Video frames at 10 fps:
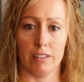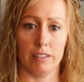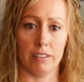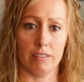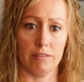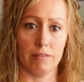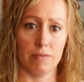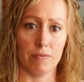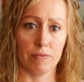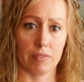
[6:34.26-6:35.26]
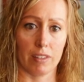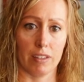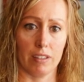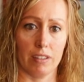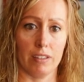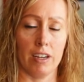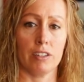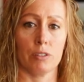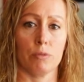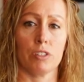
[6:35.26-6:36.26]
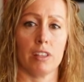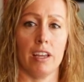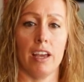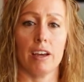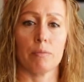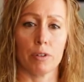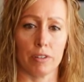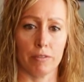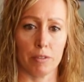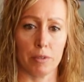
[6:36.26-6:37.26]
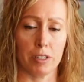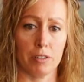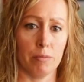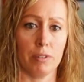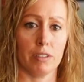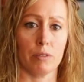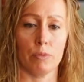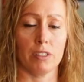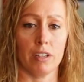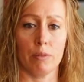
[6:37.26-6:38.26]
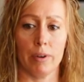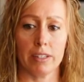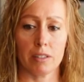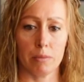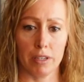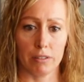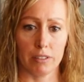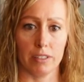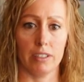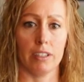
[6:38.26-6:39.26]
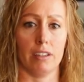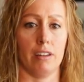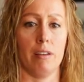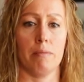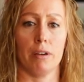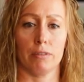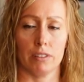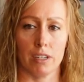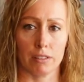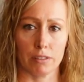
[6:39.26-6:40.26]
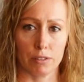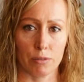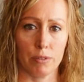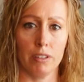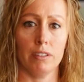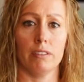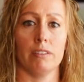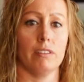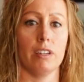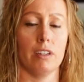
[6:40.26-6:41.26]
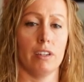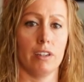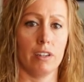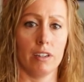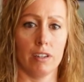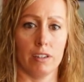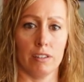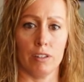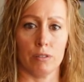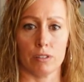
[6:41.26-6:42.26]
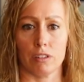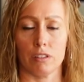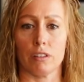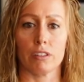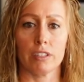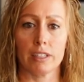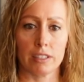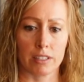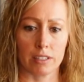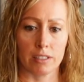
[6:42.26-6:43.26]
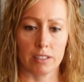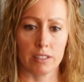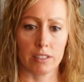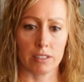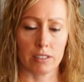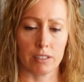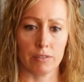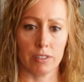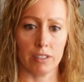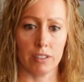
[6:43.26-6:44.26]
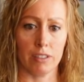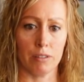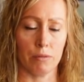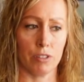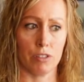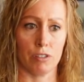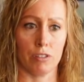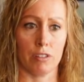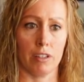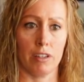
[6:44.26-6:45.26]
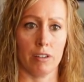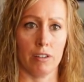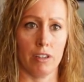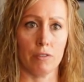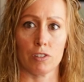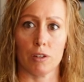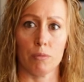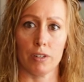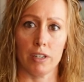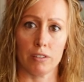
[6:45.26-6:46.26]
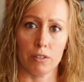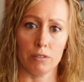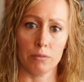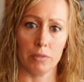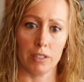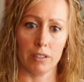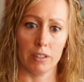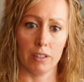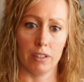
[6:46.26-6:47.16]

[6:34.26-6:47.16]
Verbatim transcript: And I just wish they had more information, because once I went to Mayo Clinic and I met with Doctor Tweet and, you know, started learning the statistics of it, and it was just like, if someone had told me,